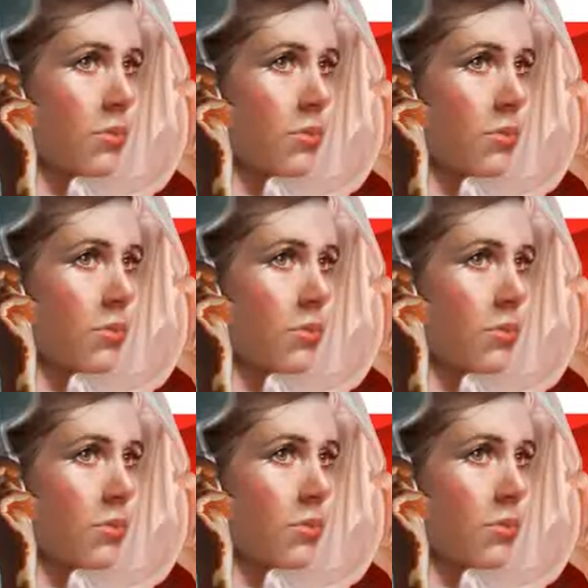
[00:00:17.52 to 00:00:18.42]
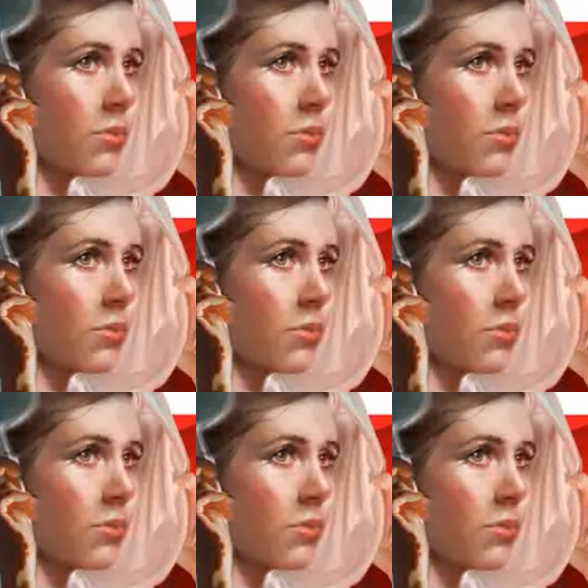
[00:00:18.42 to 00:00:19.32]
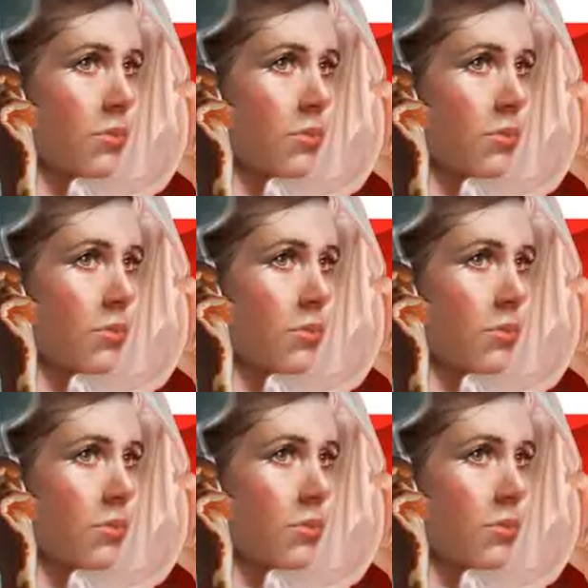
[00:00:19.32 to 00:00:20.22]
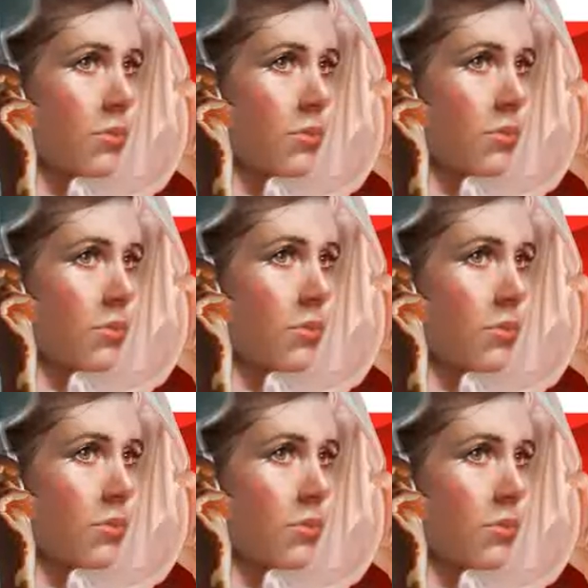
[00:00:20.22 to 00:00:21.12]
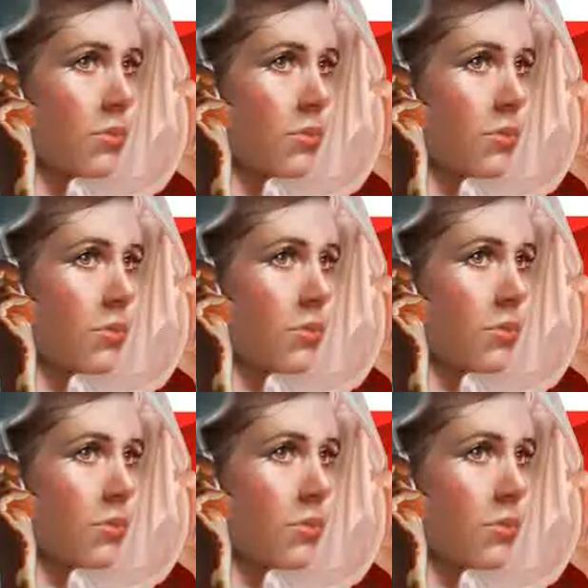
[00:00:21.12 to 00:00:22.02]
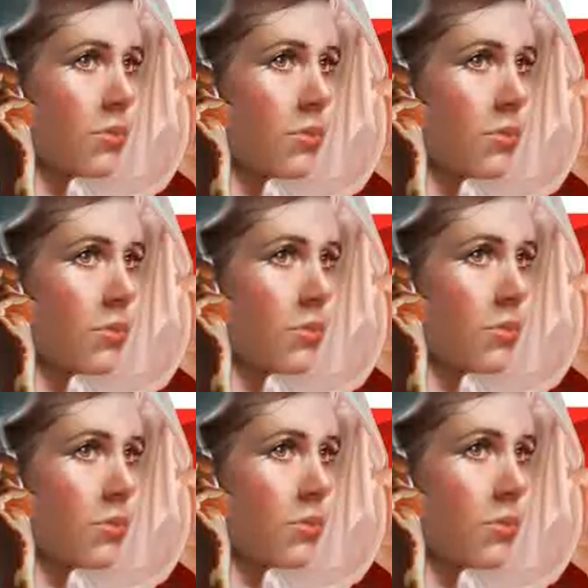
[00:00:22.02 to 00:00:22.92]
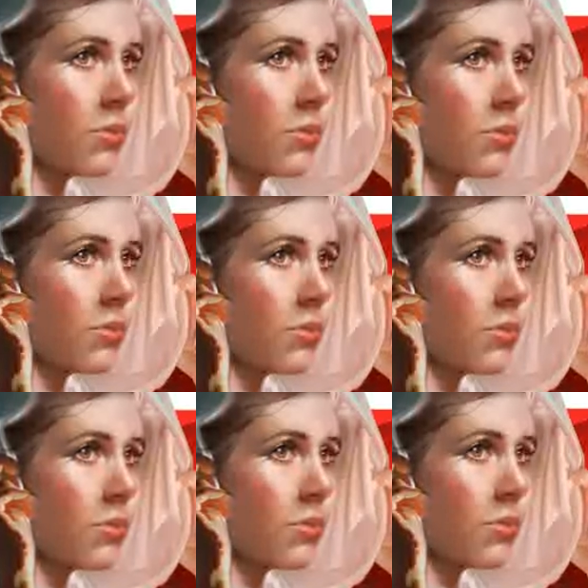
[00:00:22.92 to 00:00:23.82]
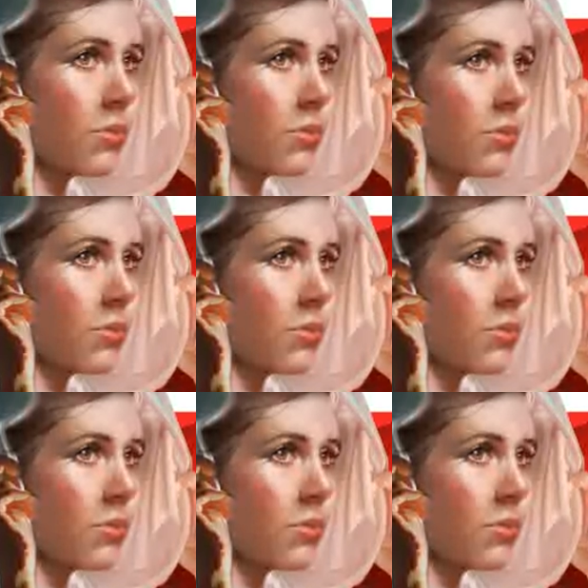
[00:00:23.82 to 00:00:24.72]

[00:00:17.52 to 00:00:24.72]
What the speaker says: This person isn't speaking.